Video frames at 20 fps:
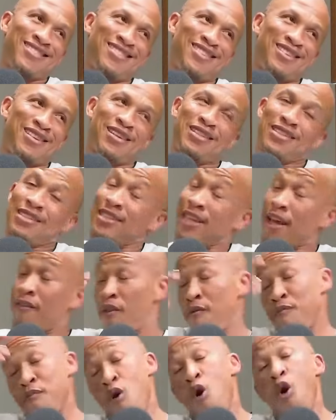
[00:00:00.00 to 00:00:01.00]
Yeah.
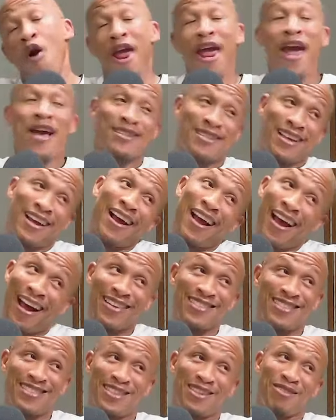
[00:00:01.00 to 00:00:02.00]
Seven more years than
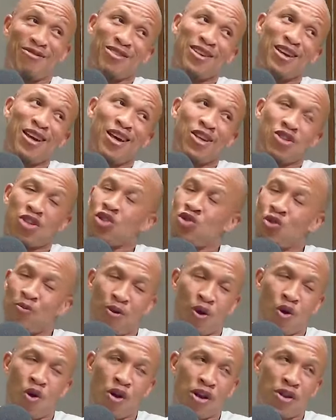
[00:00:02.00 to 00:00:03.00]
Kaizer Chiefs. Yeah. So I should yeah.
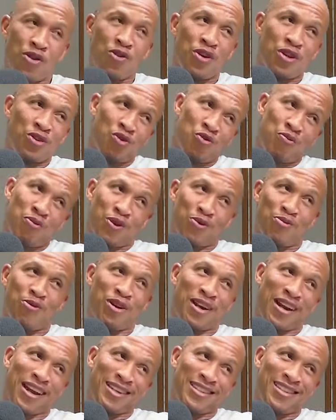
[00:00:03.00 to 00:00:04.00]
be calling you a super
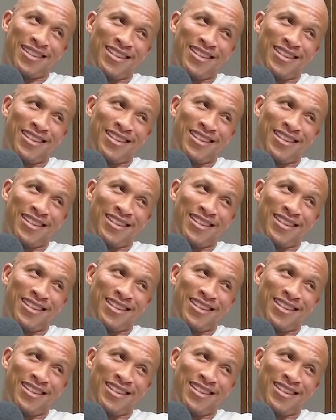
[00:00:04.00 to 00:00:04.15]
sport legend.